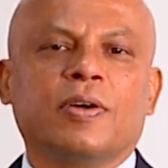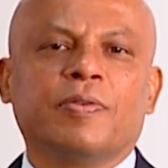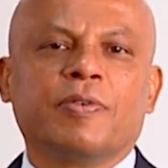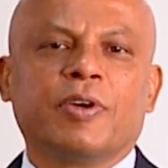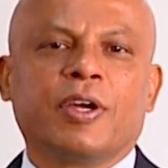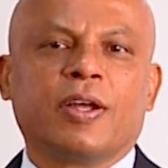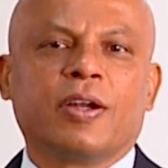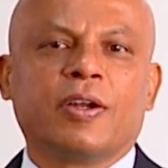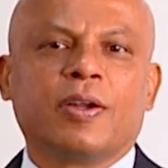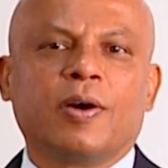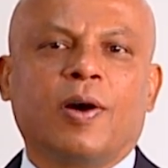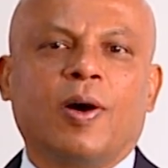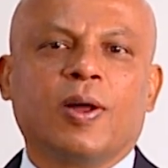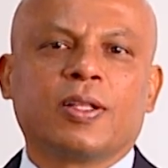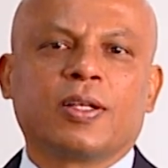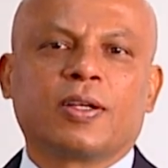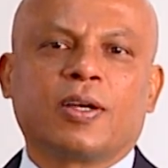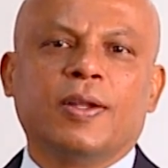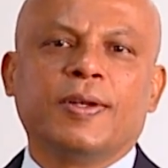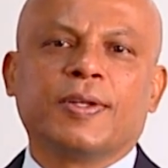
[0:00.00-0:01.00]
where all
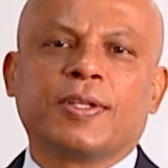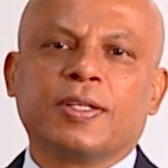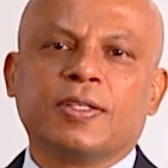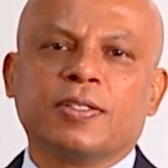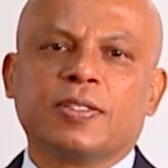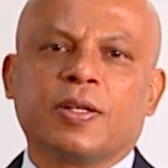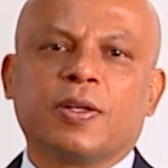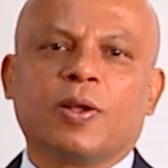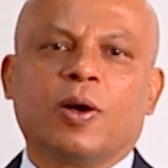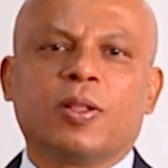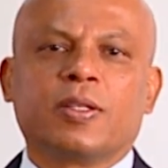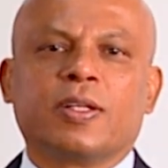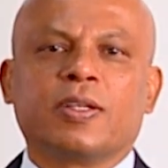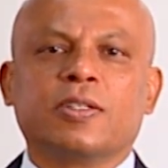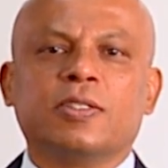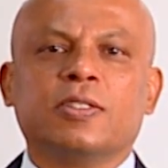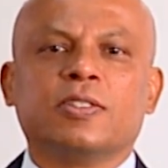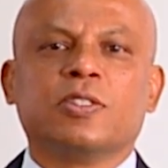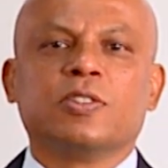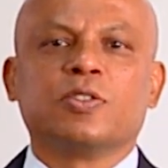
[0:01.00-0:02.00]
the countries and all the
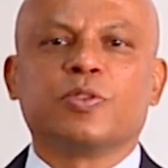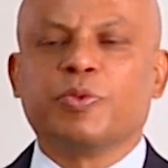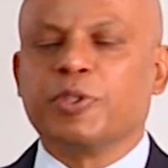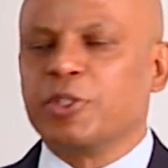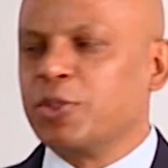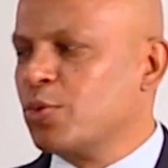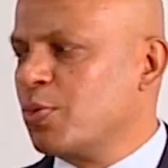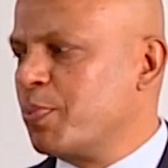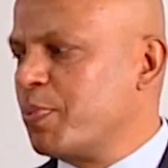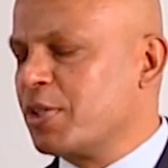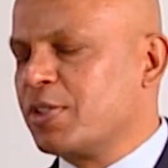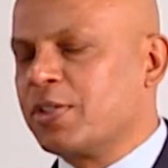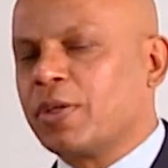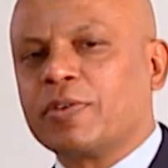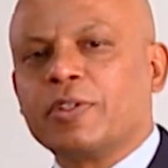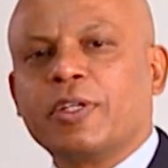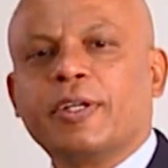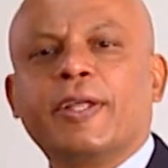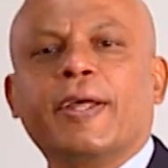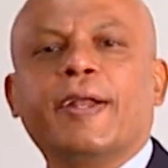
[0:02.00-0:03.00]
regions we do
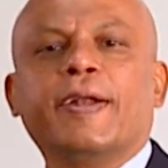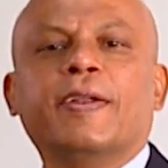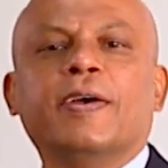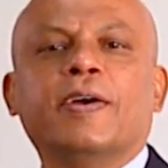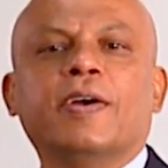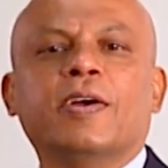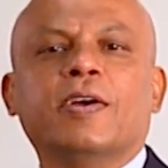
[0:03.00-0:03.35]
preserve the dead